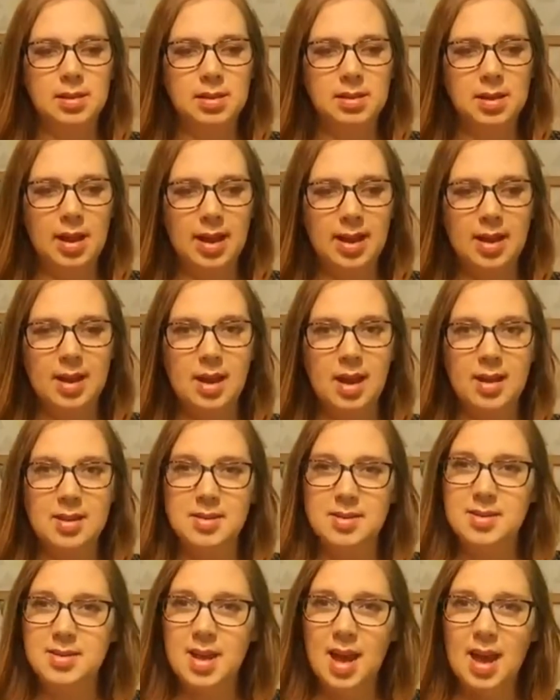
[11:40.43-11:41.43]
like I
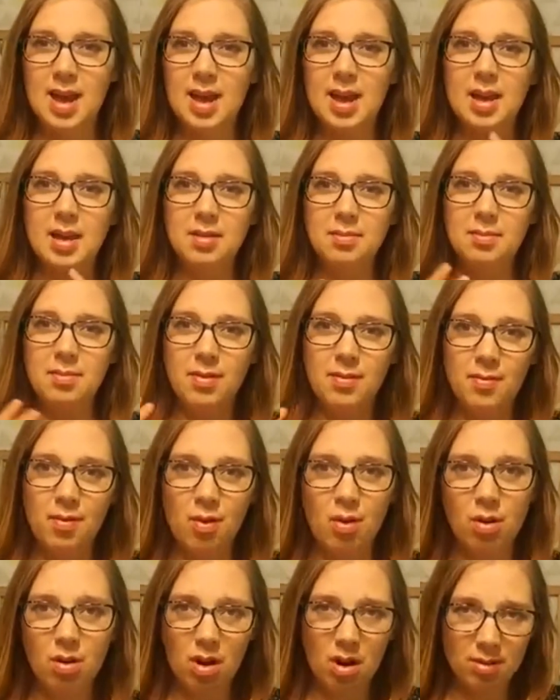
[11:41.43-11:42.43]
said
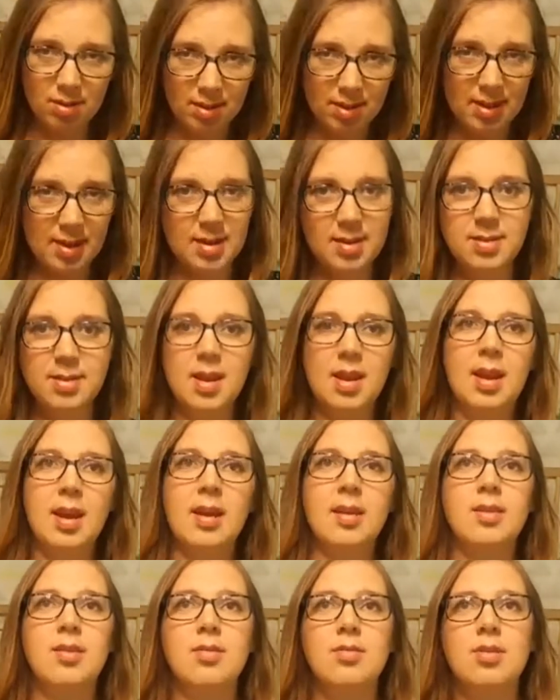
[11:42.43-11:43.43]
before, all the things that
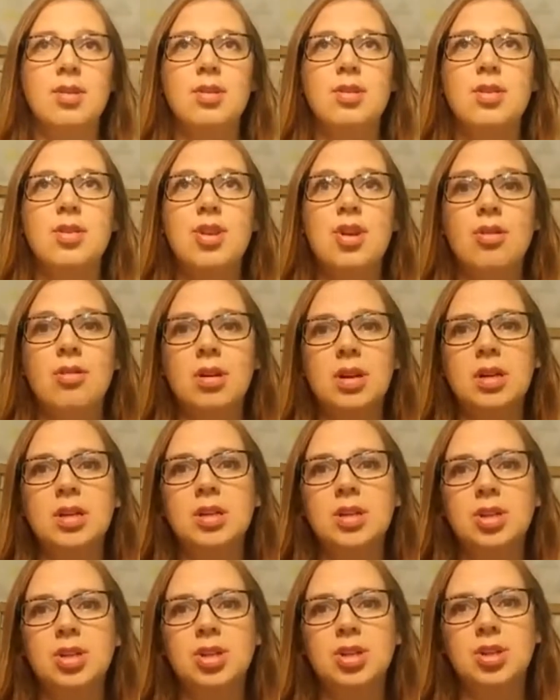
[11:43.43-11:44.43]
I do to
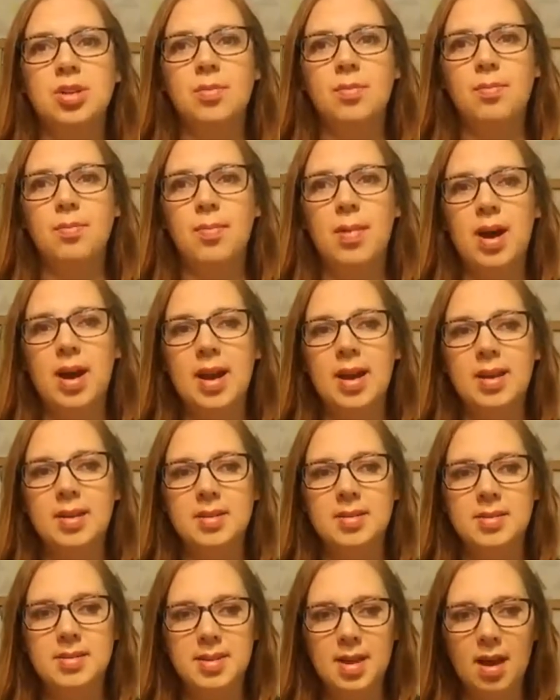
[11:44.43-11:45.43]
nourish
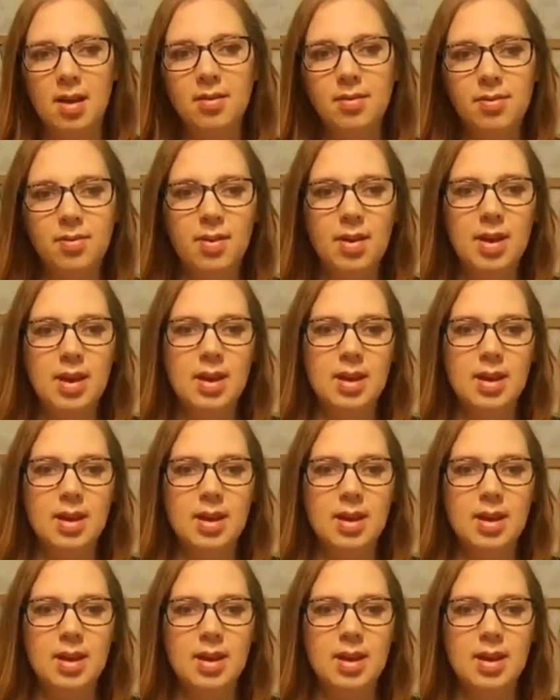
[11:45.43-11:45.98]
myself,